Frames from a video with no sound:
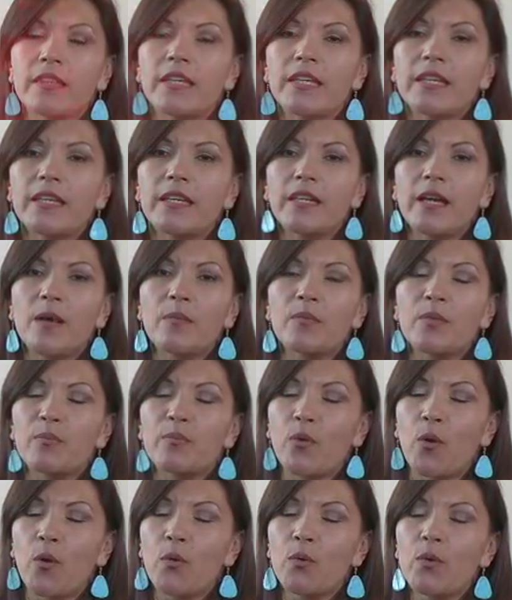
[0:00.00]
The
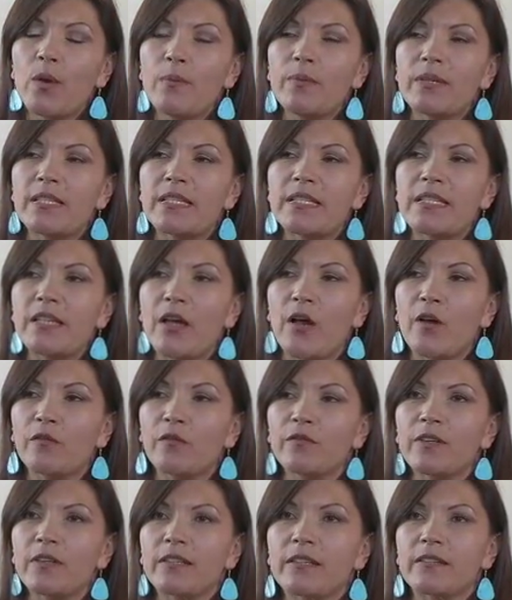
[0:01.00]
program
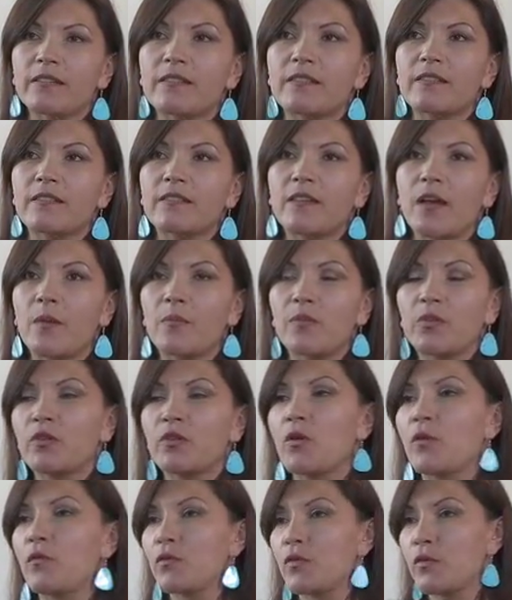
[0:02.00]
itself is,
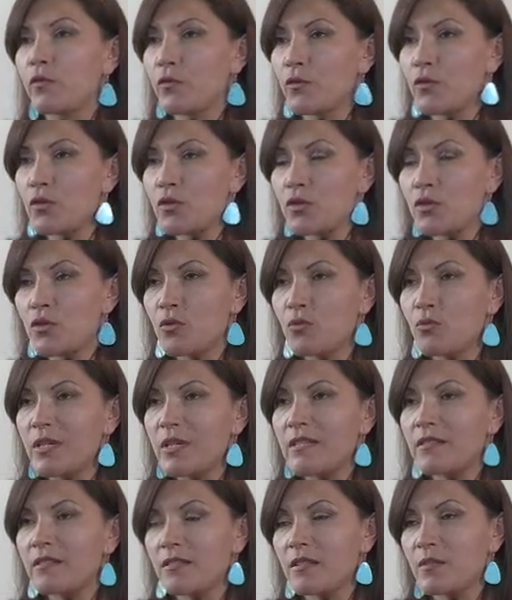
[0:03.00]
for the first 2
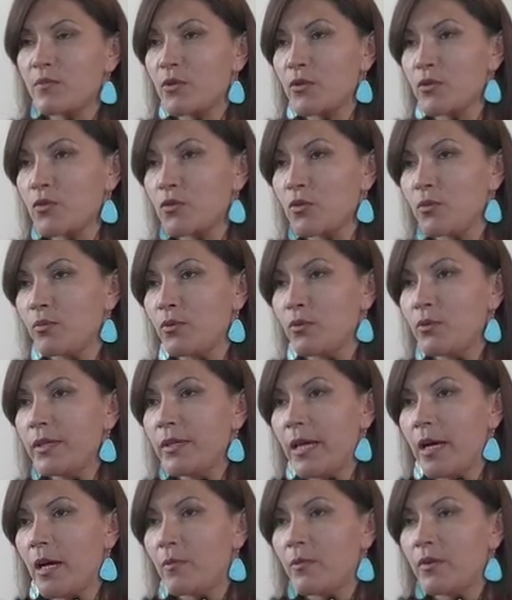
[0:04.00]
weeks, it's spiritual boot
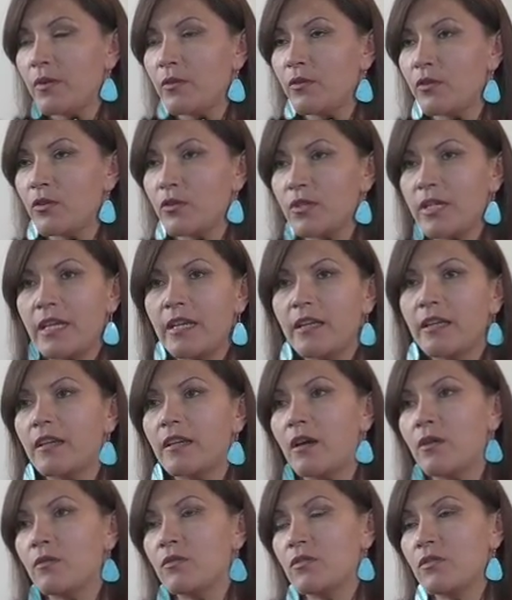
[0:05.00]
camp. They're
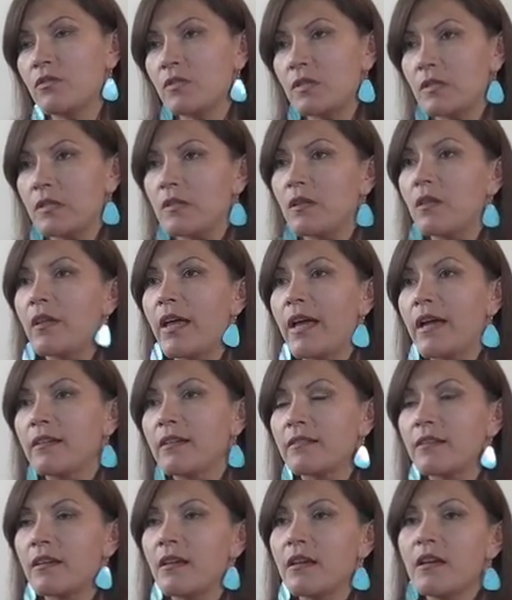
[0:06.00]
taken out to the
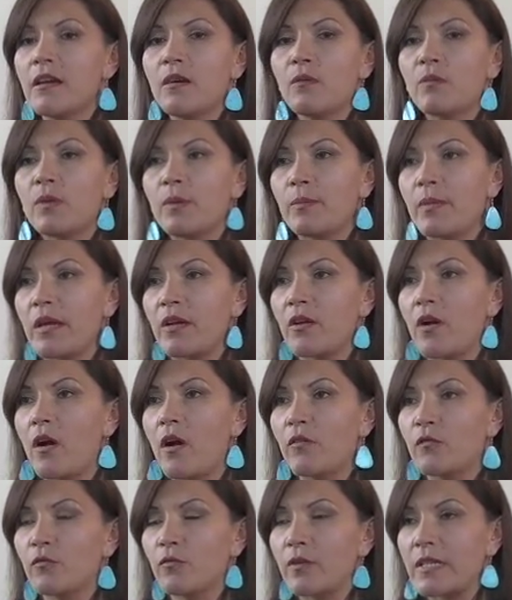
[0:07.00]
land. We make
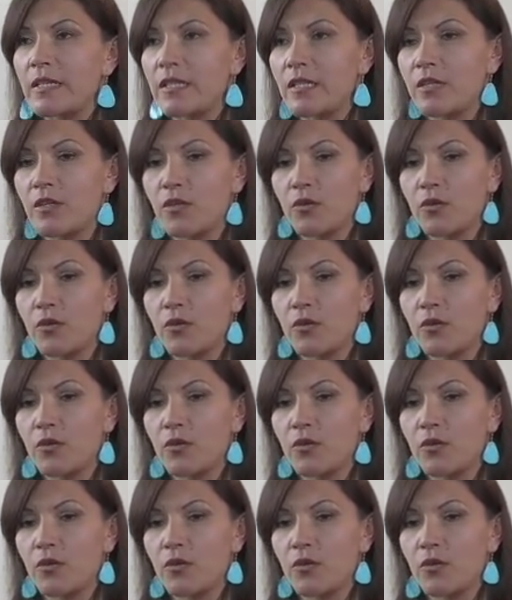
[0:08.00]
offerings.